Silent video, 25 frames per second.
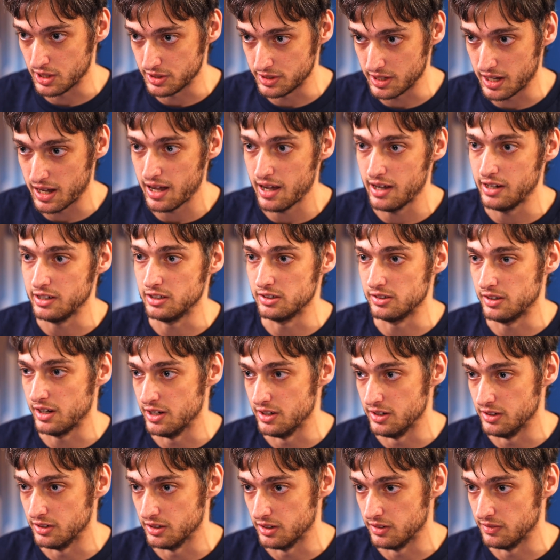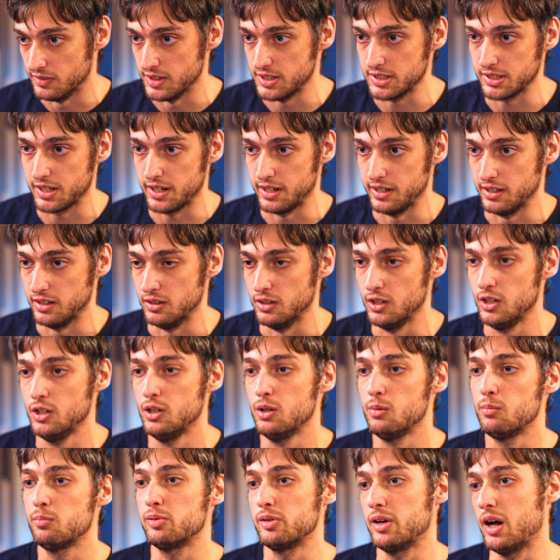at the higher end of the scale,
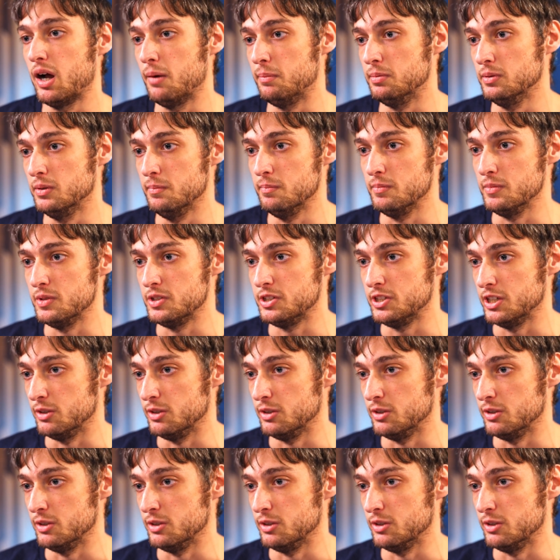problems